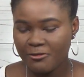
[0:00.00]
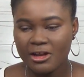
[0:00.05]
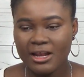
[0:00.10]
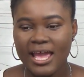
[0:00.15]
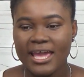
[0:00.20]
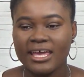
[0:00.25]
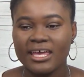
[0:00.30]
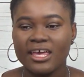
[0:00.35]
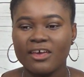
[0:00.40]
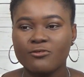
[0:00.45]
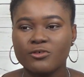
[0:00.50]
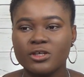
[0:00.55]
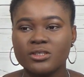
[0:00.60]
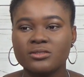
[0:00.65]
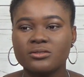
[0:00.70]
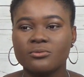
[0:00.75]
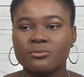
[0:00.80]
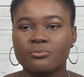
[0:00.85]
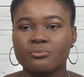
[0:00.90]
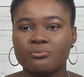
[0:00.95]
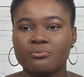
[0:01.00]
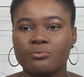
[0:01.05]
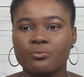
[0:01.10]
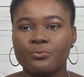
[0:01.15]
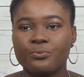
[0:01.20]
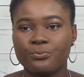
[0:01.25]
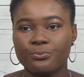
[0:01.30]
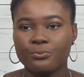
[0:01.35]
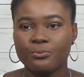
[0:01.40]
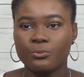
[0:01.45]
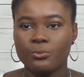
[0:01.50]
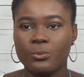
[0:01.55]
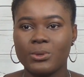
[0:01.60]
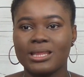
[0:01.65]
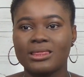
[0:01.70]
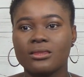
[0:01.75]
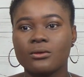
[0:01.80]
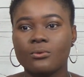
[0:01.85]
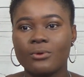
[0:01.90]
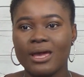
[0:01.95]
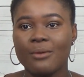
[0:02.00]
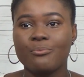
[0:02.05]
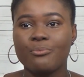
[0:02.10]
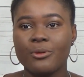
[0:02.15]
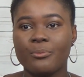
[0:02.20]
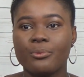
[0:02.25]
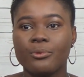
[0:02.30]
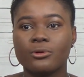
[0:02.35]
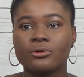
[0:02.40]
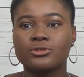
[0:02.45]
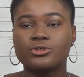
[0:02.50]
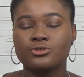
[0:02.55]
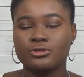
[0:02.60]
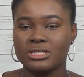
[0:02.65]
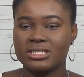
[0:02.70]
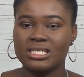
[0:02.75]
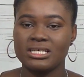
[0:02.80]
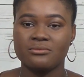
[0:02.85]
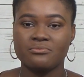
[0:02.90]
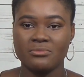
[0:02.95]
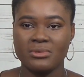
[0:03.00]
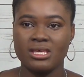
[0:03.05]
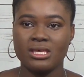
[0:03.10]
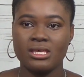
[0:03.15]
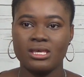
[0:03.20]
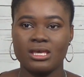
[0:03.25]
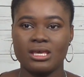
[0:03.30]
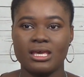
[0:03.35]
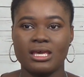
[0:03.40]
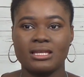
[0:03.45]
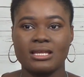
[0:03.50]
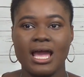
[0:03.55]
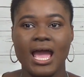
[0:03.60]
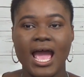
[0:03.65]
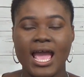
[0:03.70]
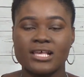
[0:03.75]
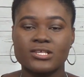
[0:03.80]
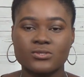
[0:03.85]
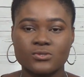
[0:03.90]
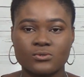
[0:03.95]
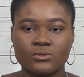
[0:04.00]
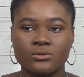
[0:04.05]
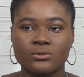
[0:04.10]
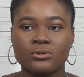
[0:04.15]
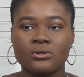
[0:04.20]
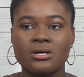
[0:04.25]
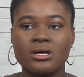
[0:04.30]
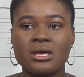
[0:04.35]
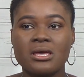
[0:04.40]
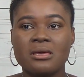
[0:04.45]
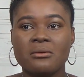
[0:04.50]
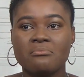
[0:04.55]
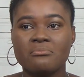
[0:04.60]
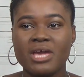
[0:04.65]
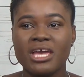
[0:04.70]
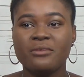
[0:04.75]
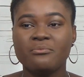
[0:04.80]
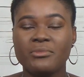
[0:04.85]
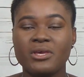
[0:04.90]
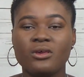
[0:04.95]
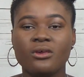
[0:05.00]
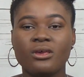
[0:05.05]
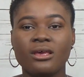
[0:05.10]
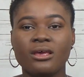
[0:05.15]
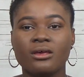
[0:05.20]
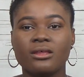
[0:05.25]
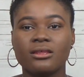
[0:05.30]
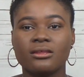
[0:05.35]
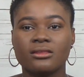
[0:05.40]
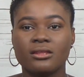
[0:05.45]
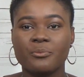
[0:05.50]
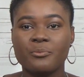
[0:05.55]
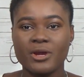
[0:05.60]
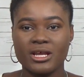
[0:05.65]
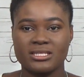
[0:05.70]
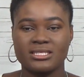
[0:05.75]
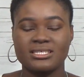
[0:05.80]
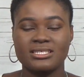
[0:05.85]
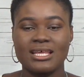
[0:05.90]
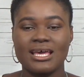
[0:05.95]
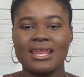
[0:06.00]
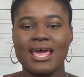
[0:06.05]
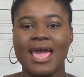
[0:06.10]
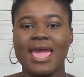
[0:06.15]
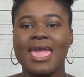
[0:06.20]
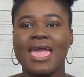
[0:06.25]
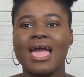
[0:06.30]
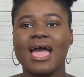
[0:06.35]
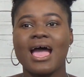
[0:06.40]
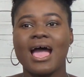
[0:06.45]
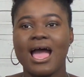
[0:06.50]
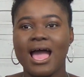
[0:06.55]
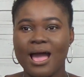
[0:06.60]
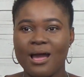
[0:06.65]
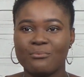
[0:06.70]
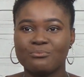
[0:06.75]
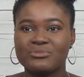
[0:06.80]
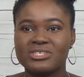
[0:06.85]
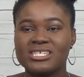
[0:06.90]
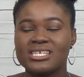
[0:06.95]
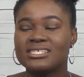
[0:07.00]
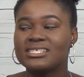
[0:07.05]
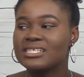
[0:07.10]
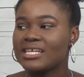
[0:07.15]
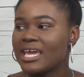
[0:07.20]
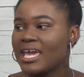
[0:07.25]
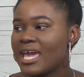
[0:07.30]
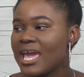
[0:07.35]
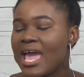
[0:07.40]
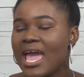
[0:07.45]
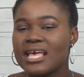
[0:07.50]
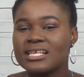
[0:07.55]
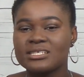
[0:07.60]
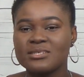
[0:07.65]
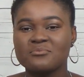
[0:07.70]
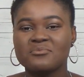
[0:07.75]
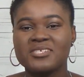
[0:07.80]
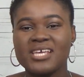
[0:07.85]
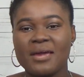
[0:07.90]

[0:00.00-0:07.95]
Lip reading: even with the way people treated me in high school, made me the person that I am today. Sometimes I